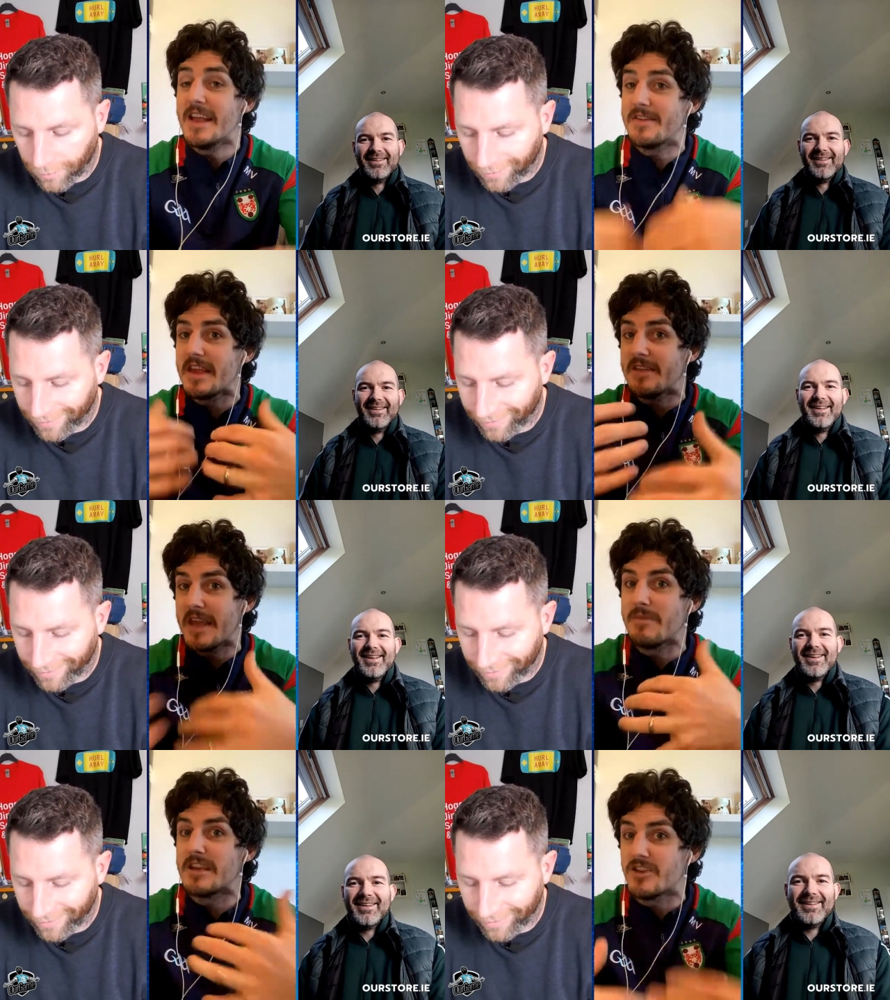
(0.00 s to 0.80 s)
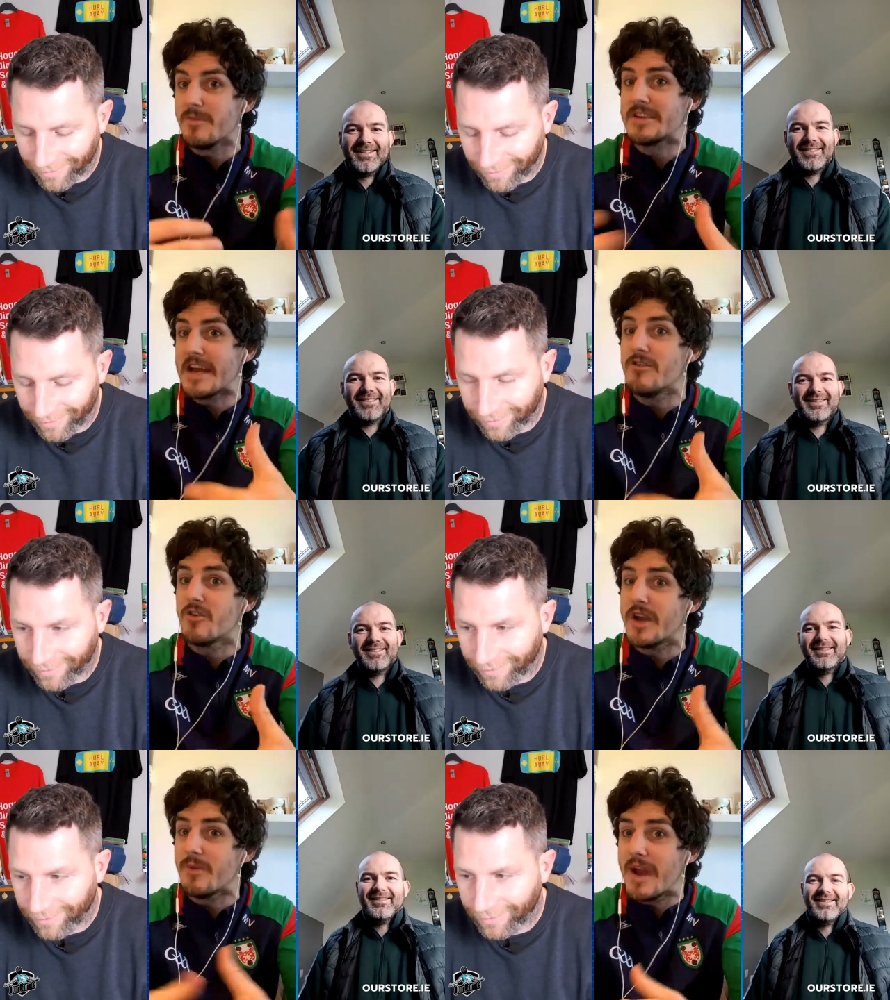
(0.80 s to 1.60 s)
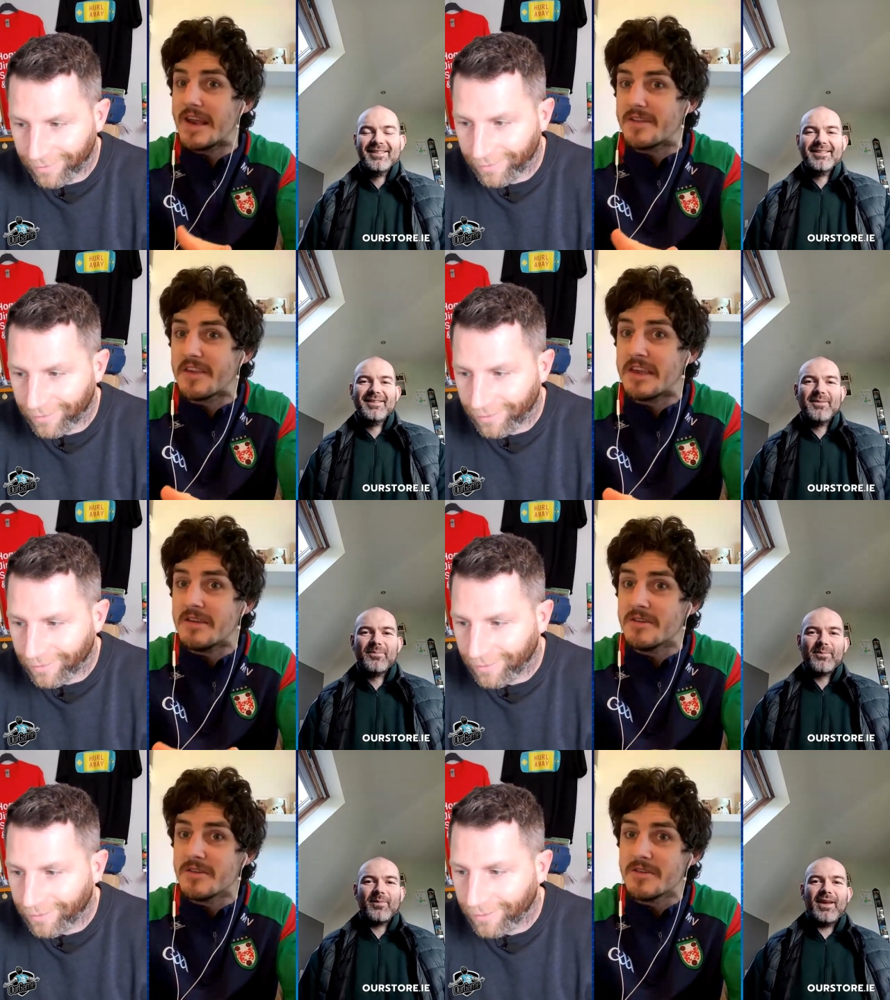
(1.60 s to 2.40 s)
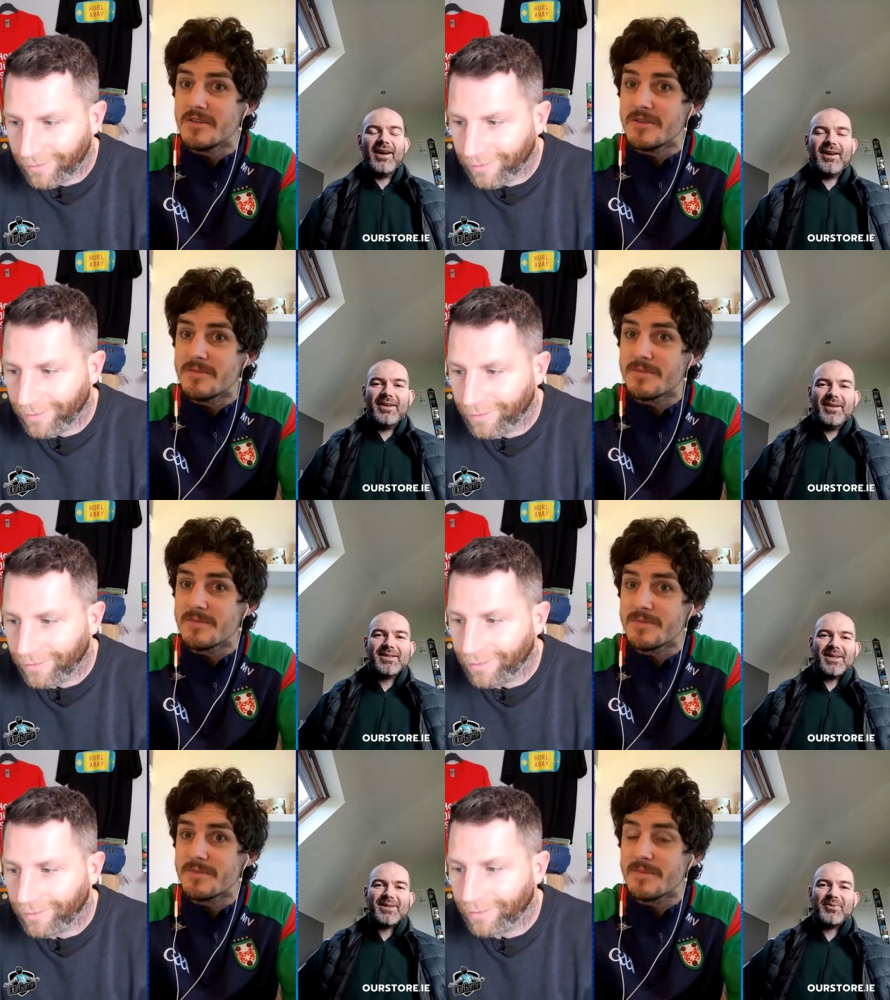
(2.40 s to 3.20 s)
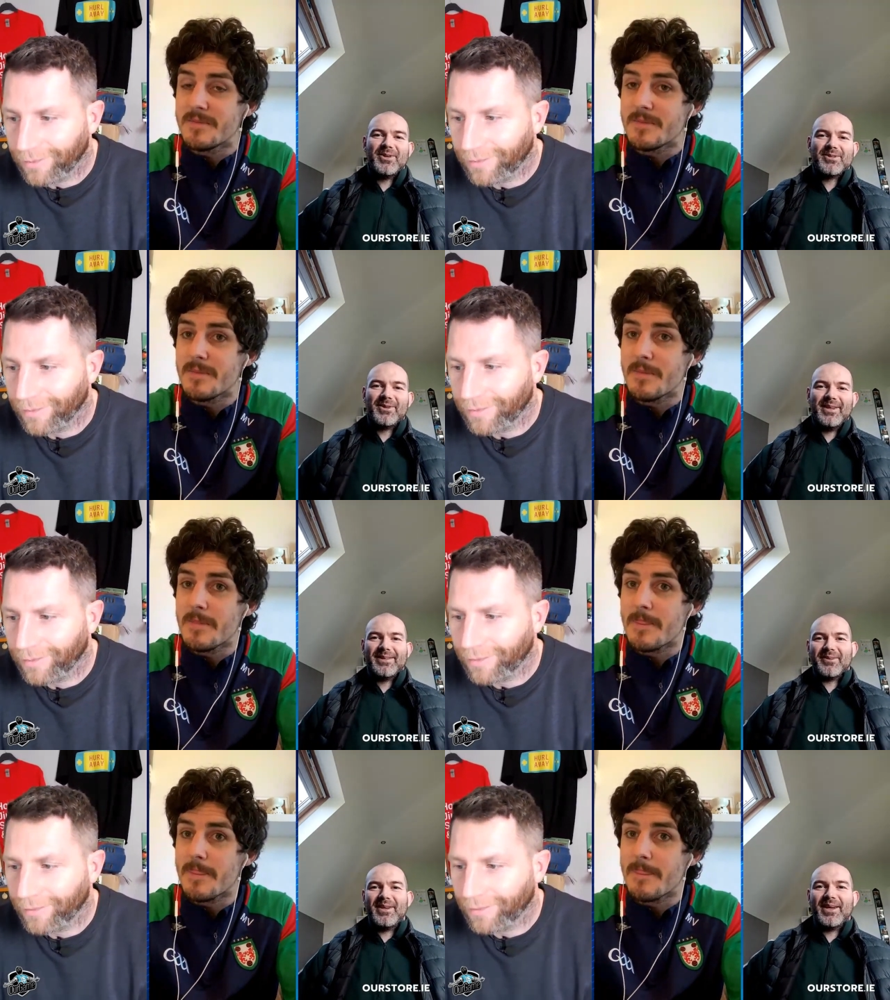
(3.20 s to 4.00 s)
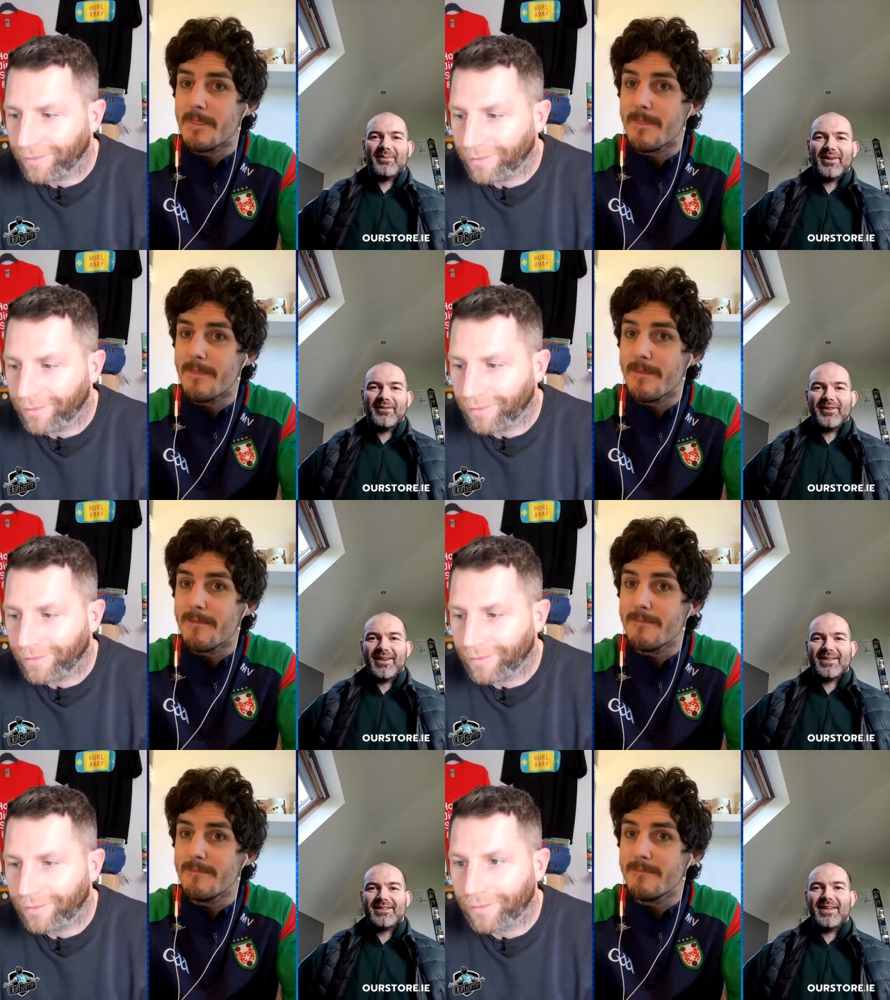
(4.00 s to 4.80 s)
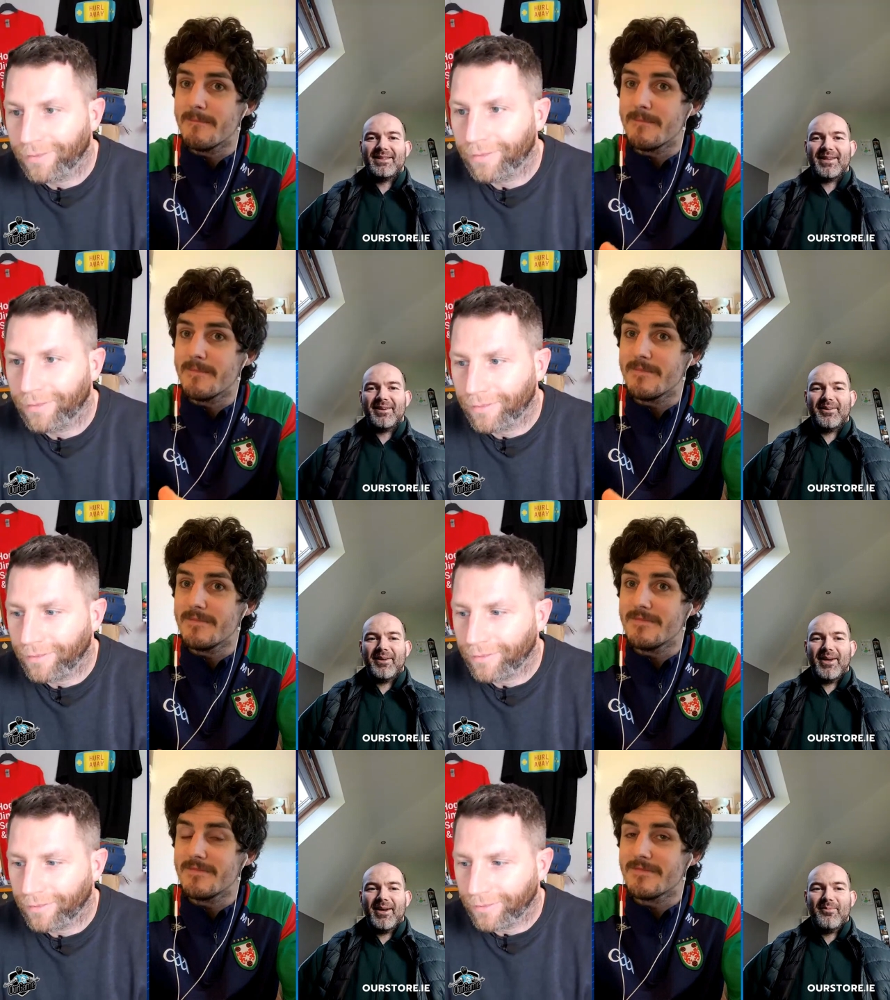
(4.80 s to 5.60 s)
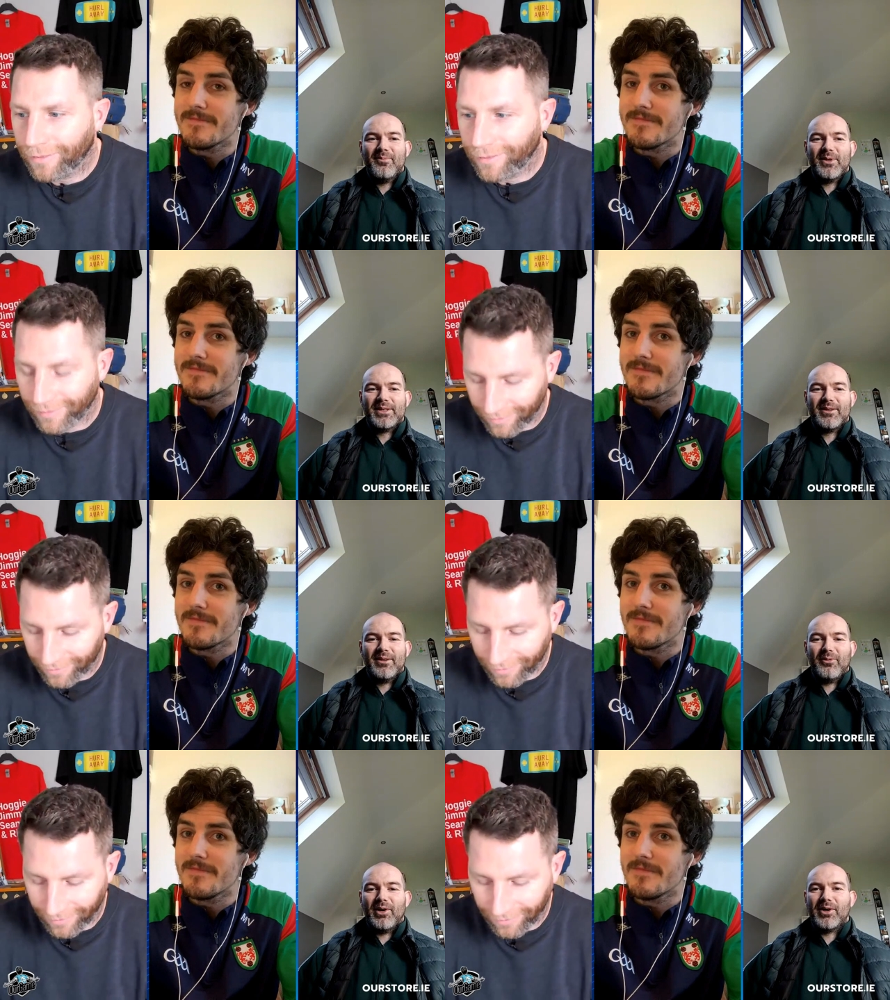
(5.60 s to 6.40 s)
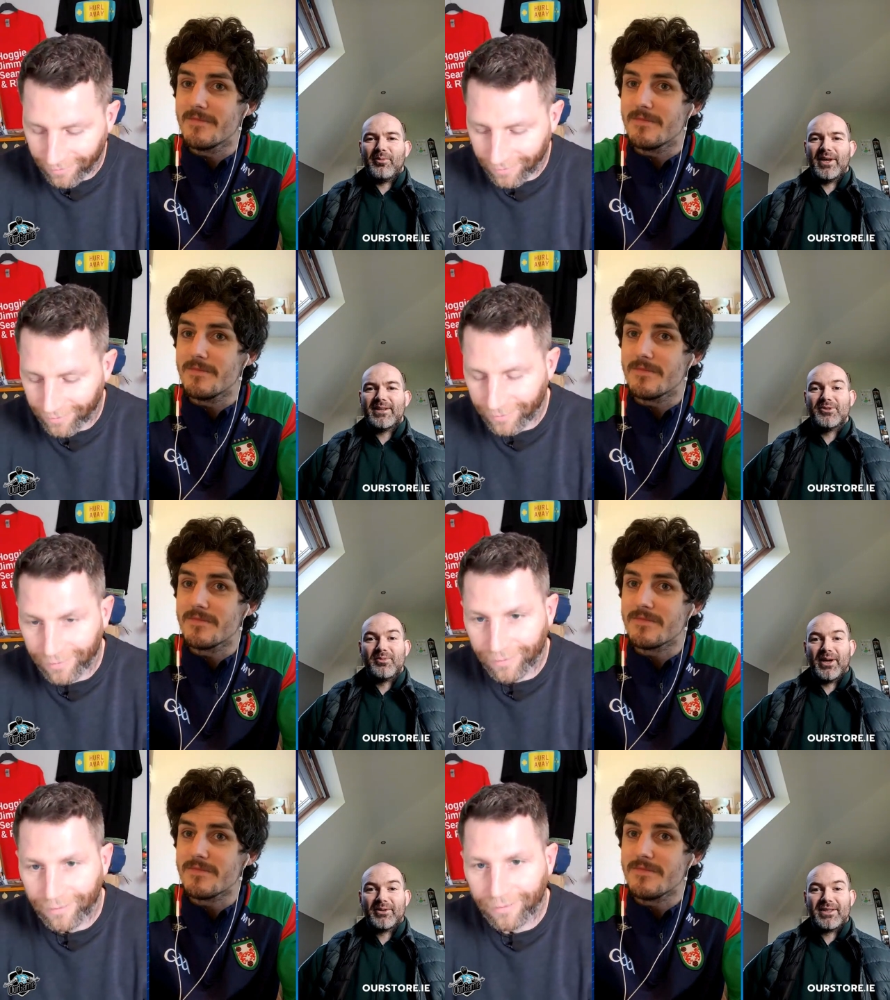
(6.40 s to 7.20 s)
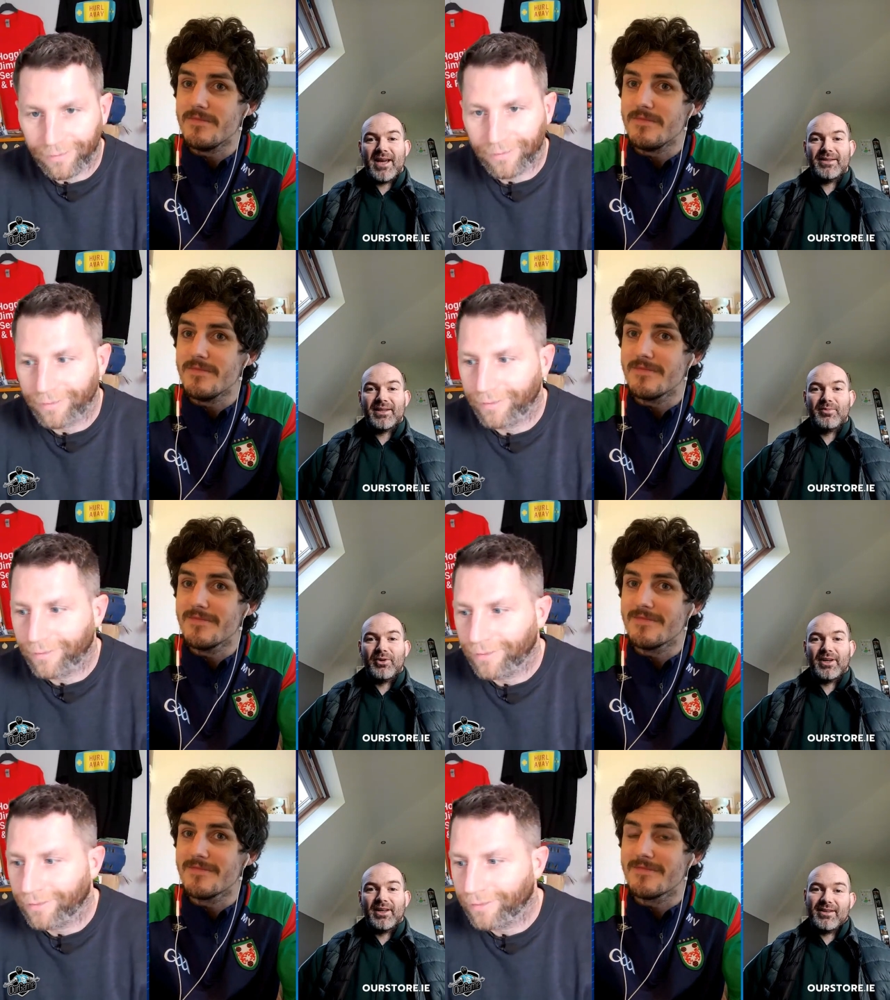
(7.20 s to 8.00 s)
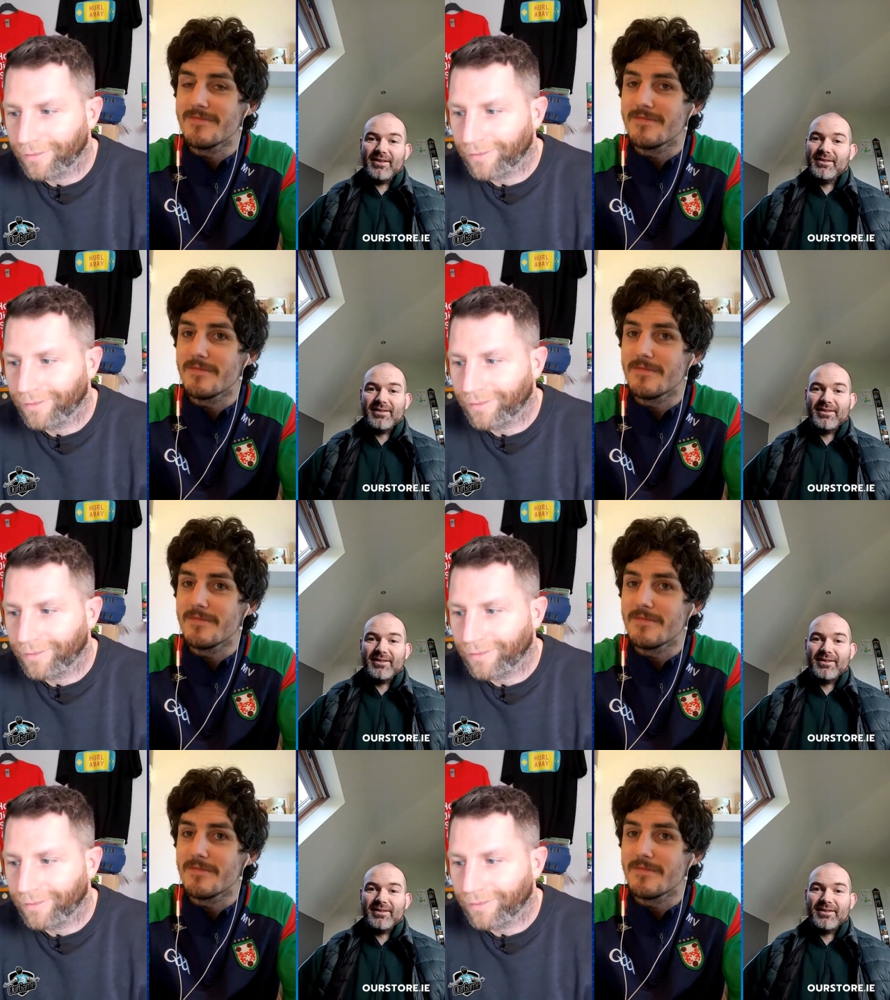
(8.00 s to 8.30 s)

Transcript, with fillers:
Speaker 1: He's, he's able to dumb it down quite well, is he?
Speaker 2: Uh, he is, and I suppose look, he, he got a bit of a uh, stick there um, with the water breaks. He used to bring out a tactics board, like, and